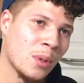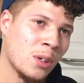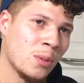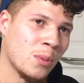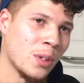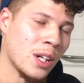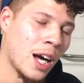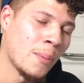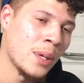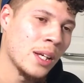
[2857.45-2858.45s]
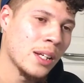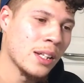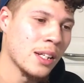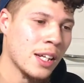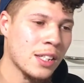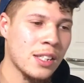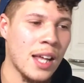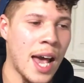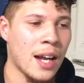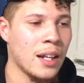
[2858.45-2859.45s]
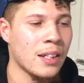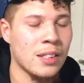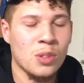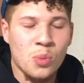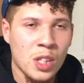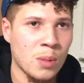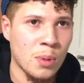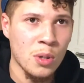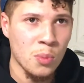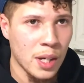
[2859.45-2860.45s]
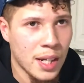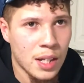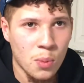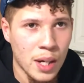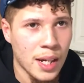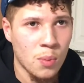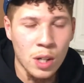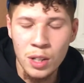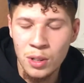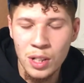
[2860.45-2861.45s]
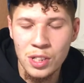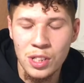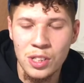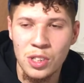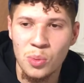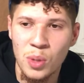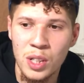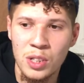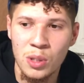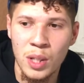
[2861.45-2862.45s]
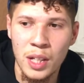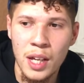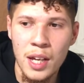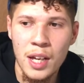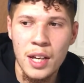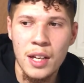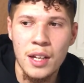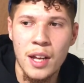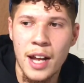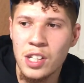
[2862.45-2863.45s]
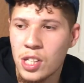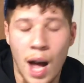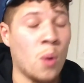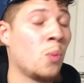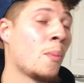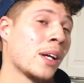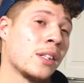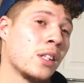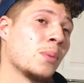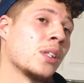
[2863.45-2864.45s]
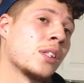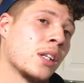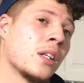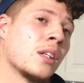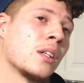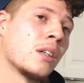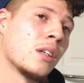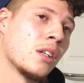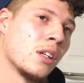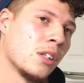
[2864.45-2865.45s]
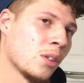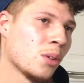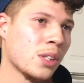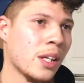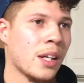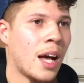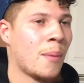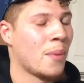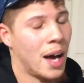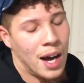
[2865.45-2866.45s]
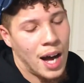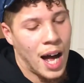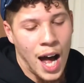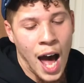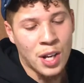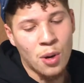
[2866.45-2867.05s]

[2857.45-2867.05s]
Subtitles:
bro. I mean, it's just the analytics is weird, bro. The way they working on that shit is just weird. So like, it's just I want my shit to be seen. So it's like I know